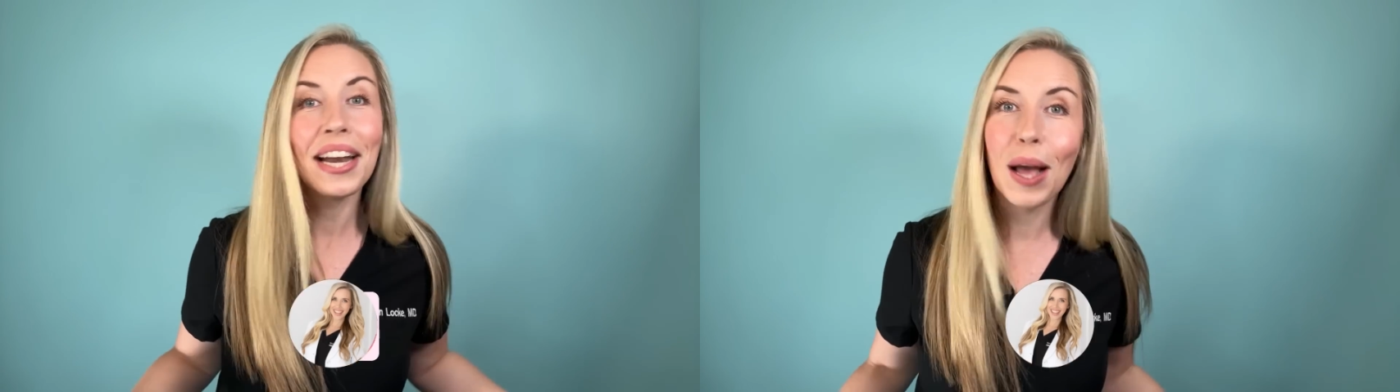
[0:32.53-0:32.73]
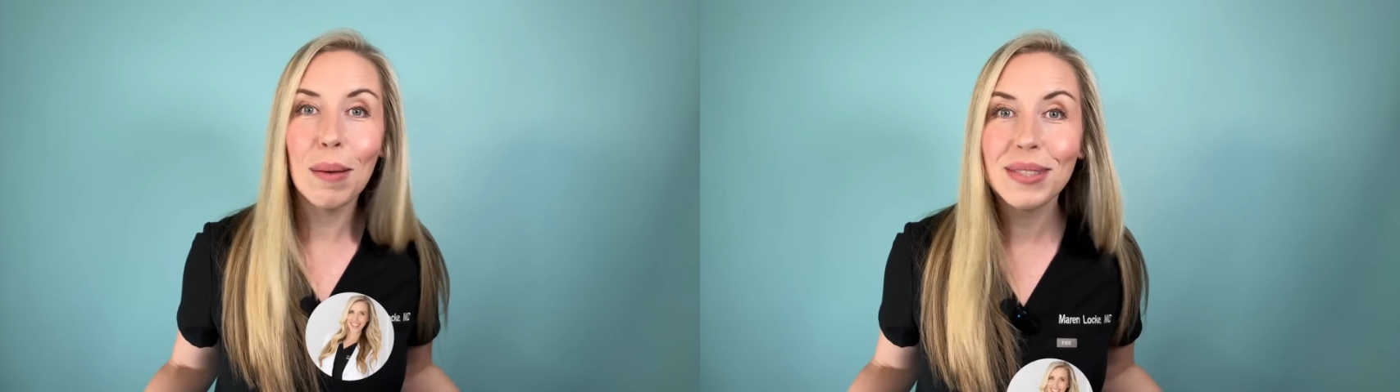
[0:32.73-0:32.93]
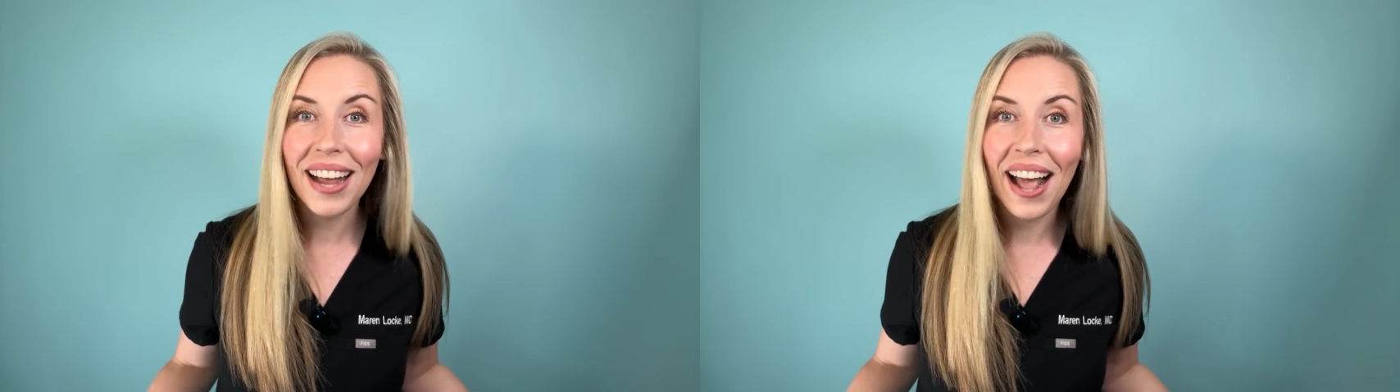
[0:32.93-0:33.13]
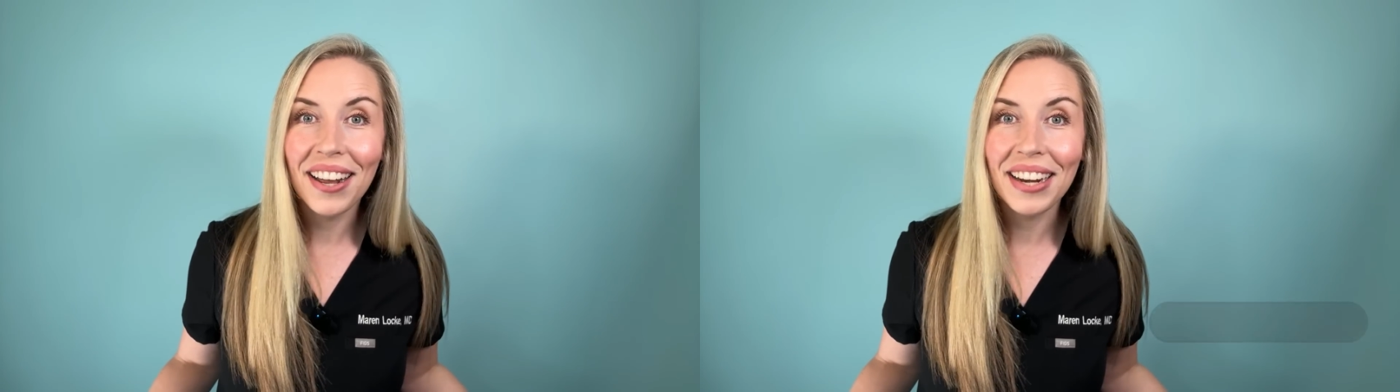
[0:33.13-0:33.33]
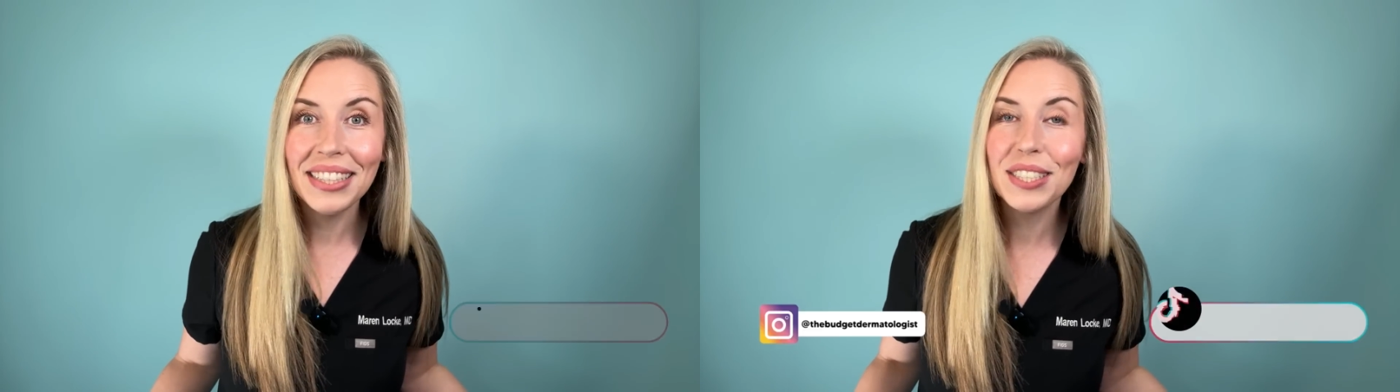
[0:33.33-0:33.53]
and come say
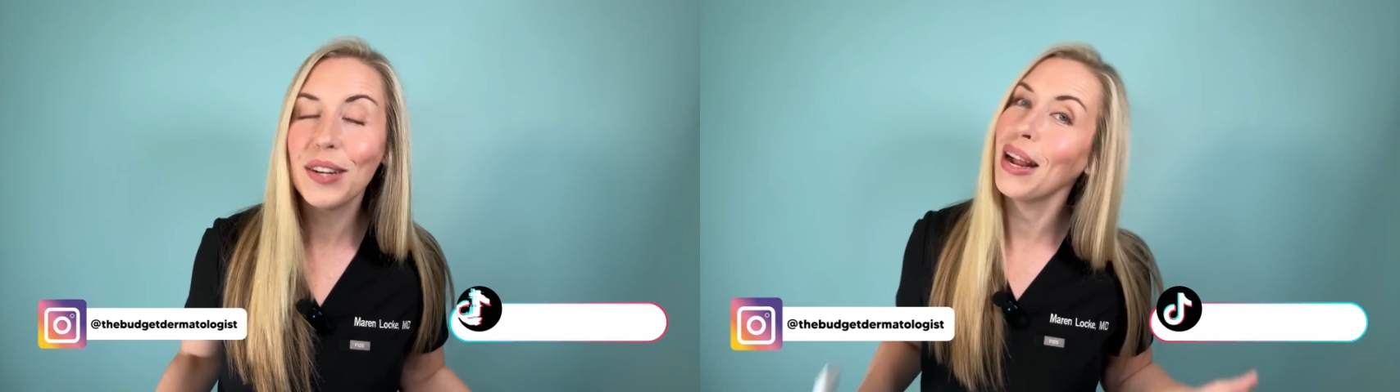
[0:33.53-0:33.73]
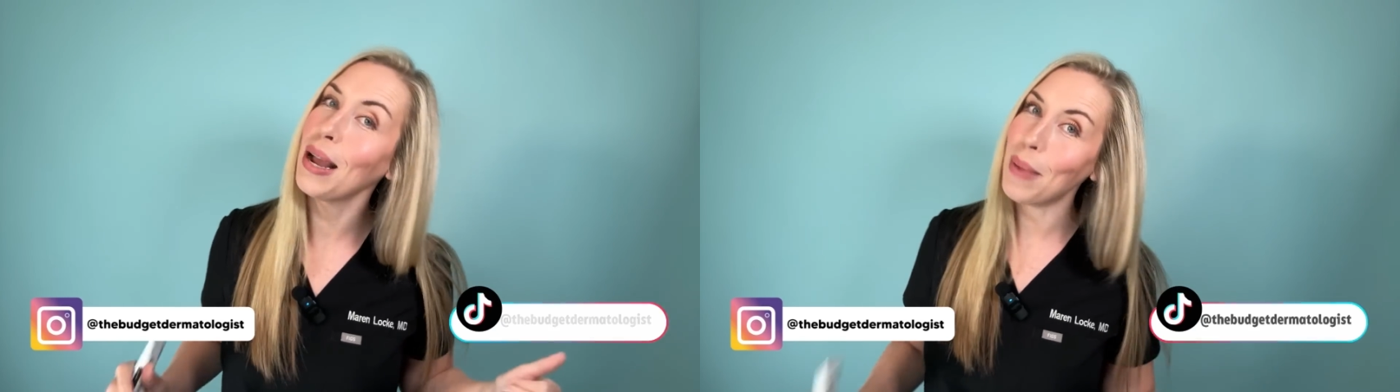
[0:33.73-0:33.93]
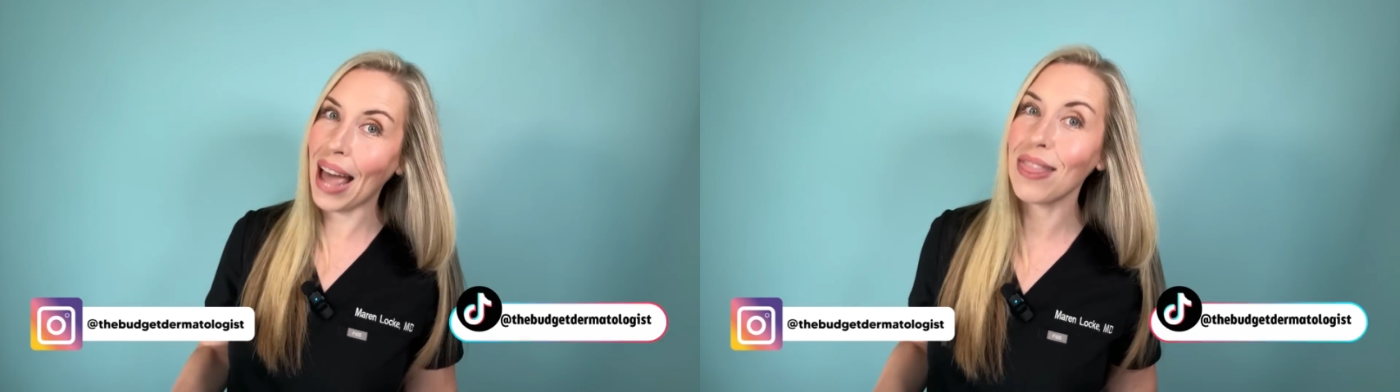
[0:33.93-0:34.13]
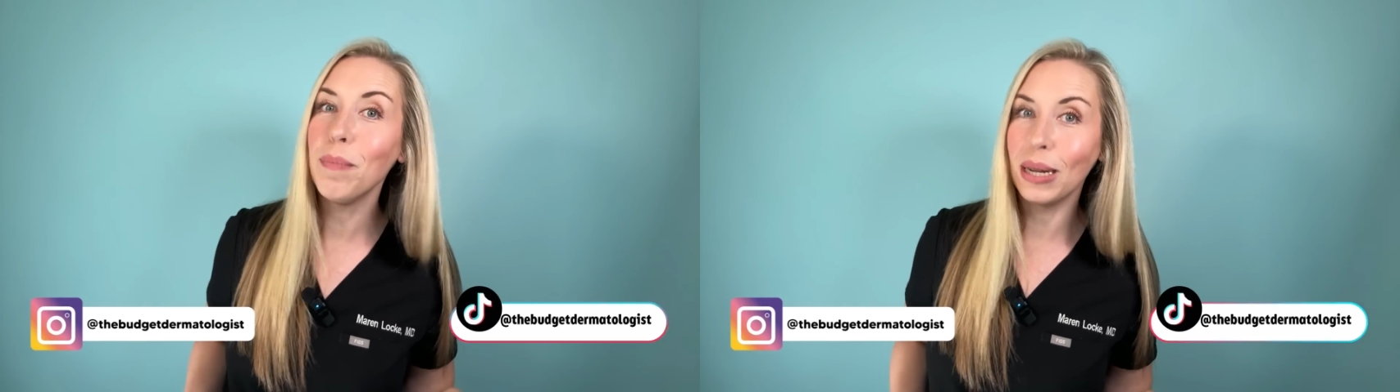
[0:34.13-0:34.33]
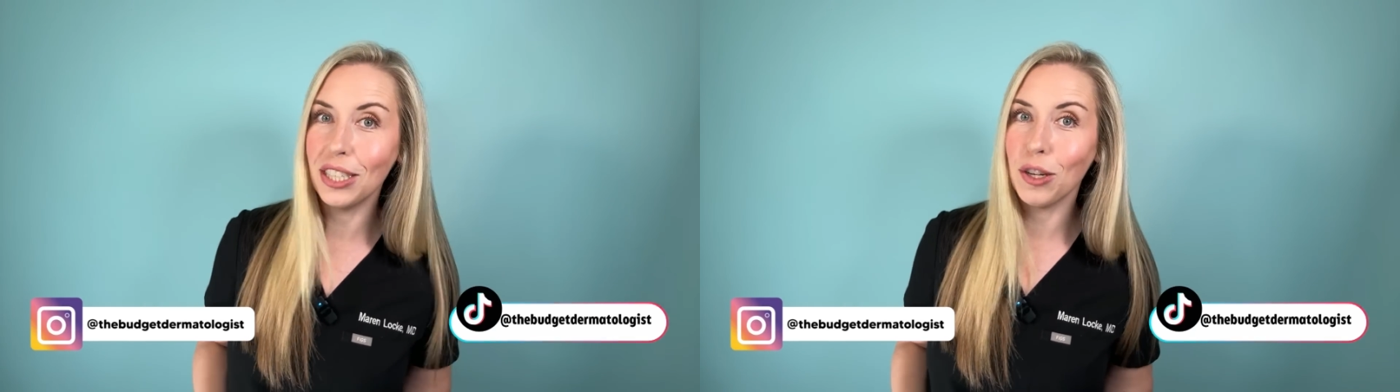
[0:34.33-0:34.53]
hi on Instagram at
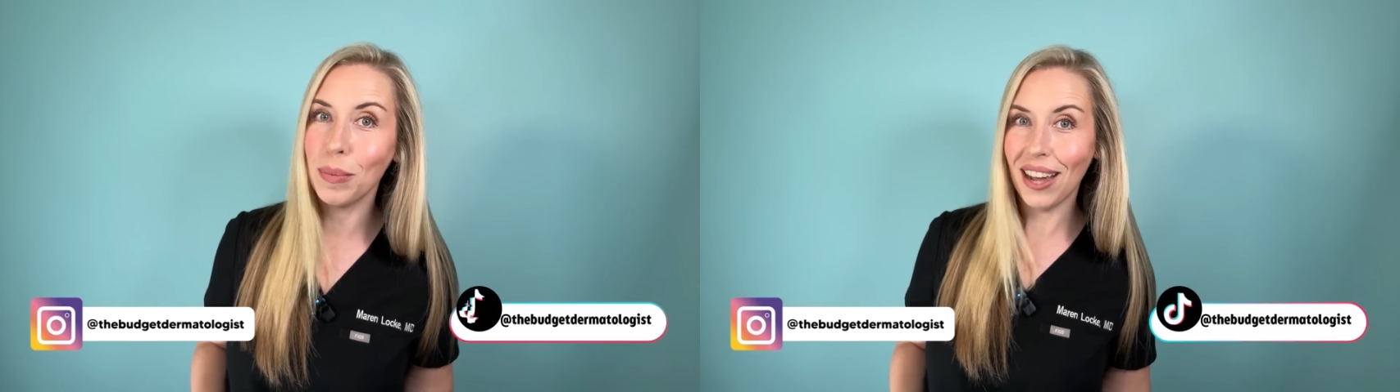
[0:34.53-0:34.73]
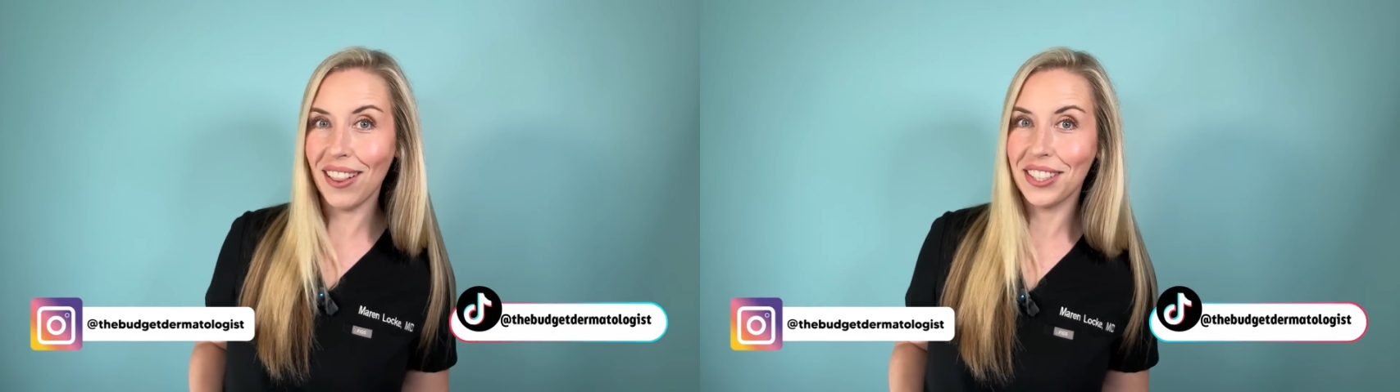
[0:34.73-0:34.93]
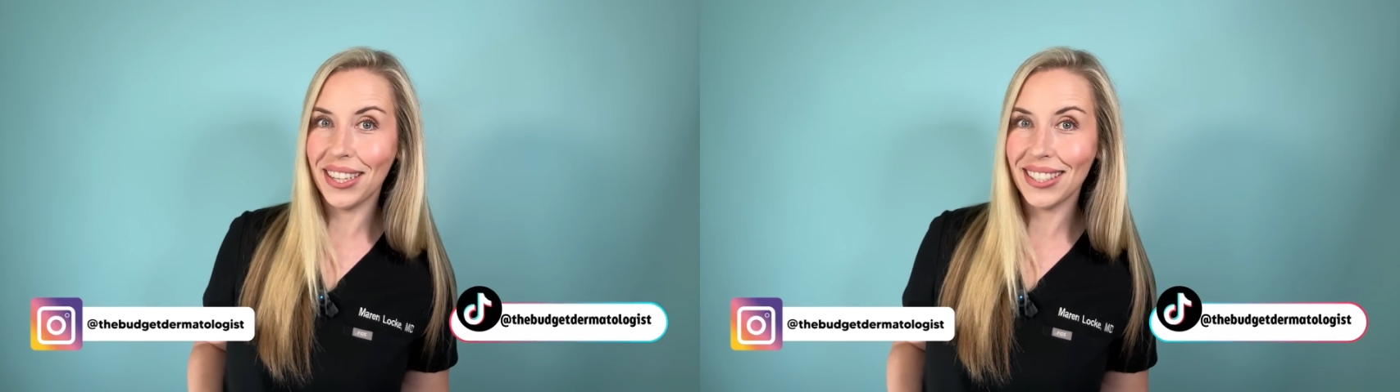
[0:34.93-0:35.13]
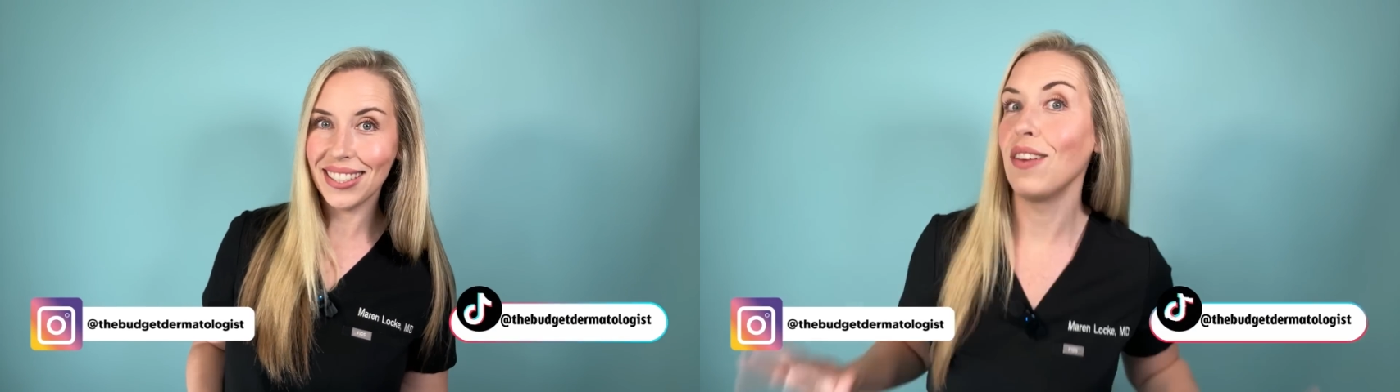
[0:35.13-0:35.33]
The Budget Dermatologist.